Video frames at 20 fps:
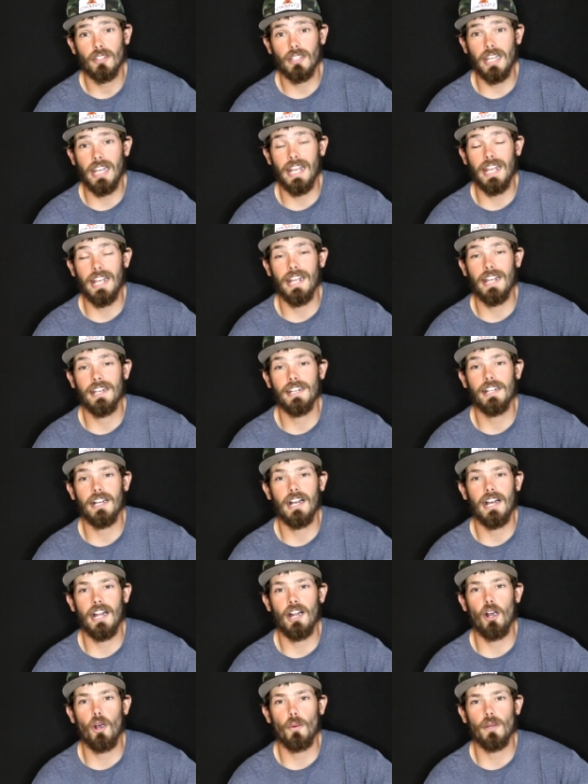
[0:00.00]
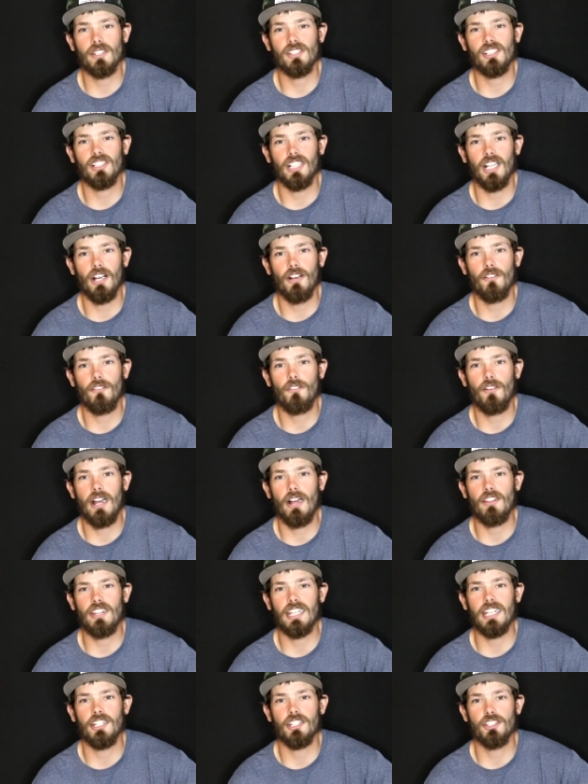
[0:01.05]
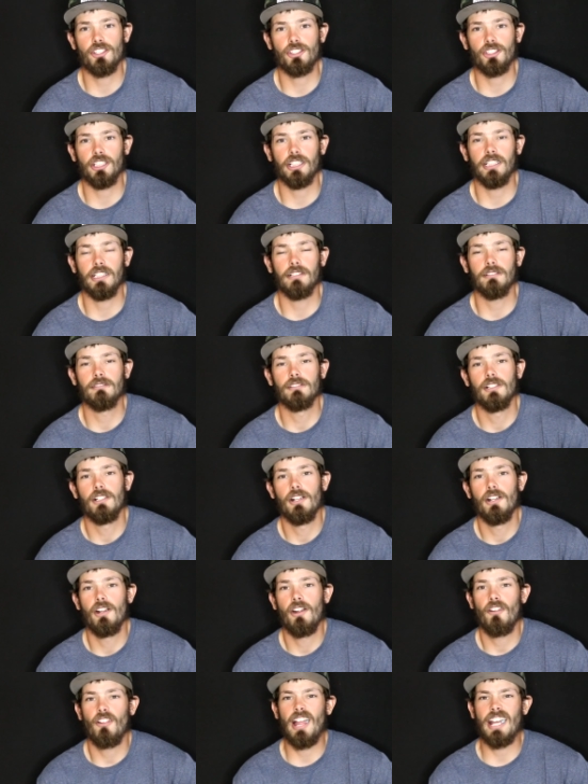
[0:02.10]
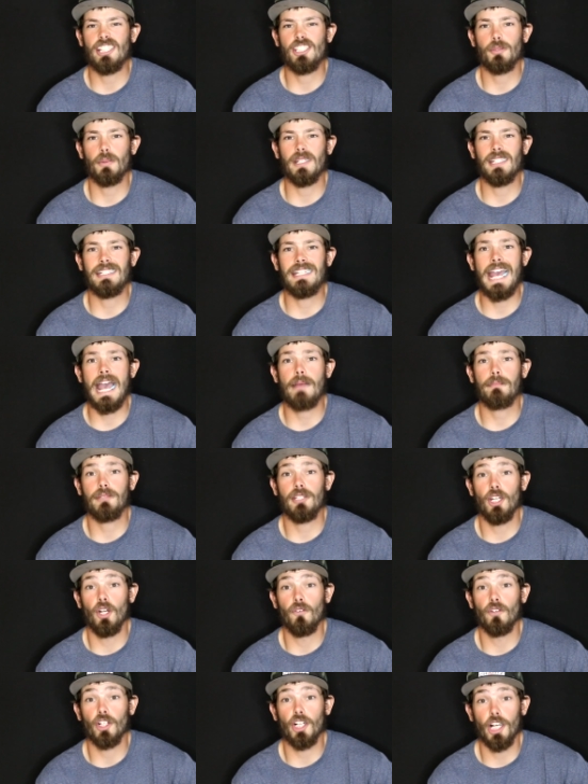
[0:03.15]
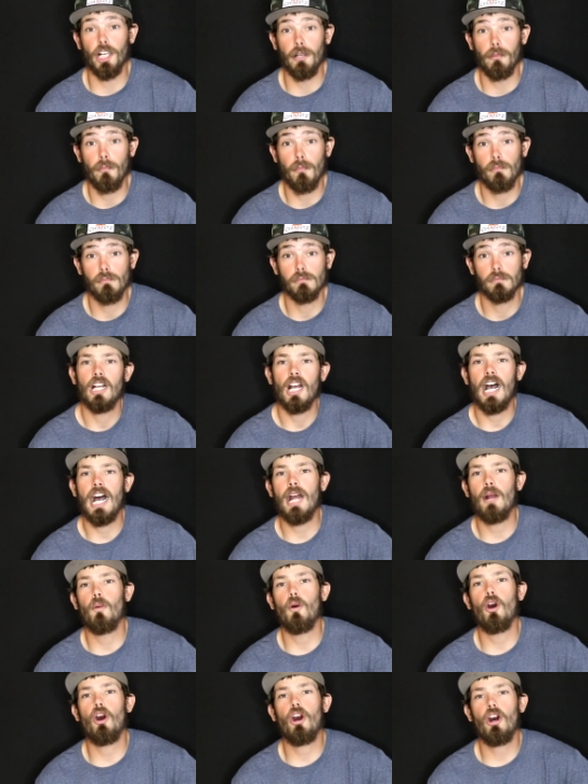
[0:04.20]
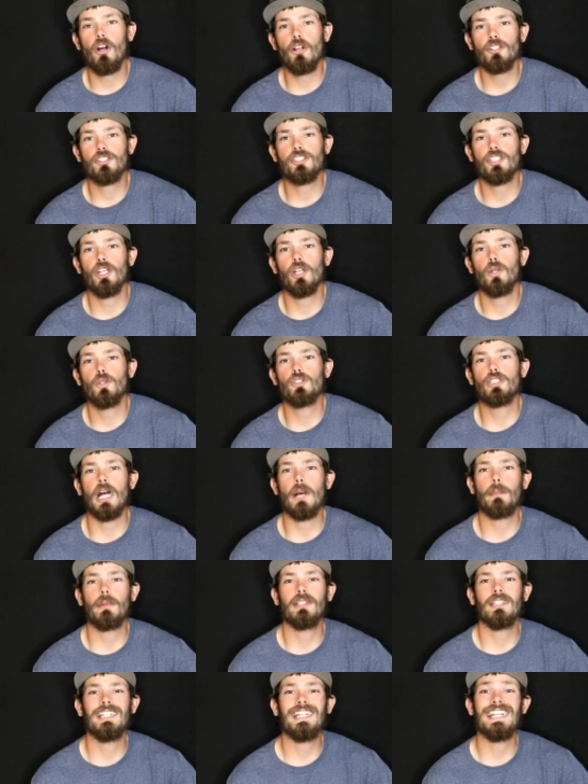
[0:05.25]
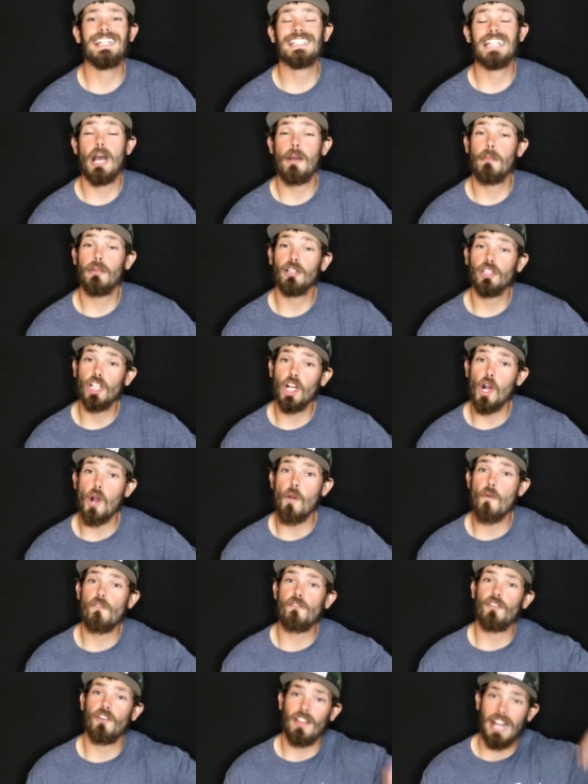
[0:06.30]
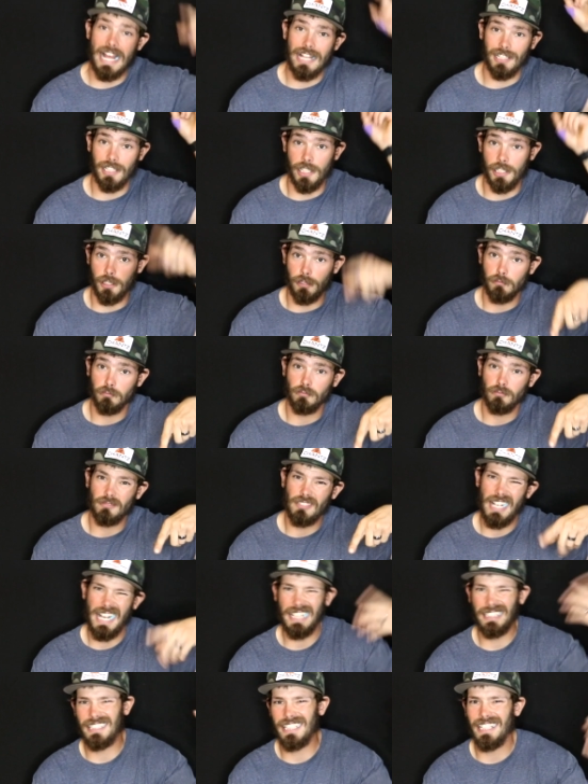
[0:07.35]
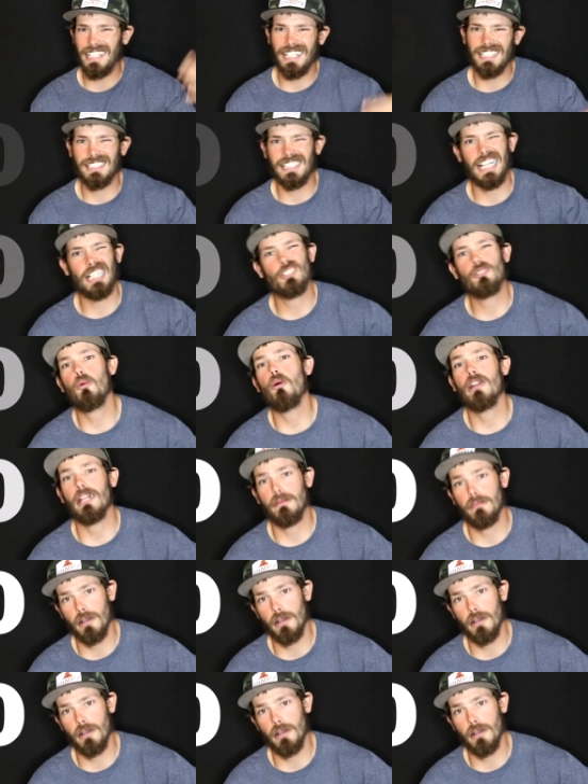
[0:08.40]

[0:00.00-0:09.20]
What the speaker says: and I always love how the industry likes to adapt and overcome. I will also drop a link down below for that liner. I think it's like 20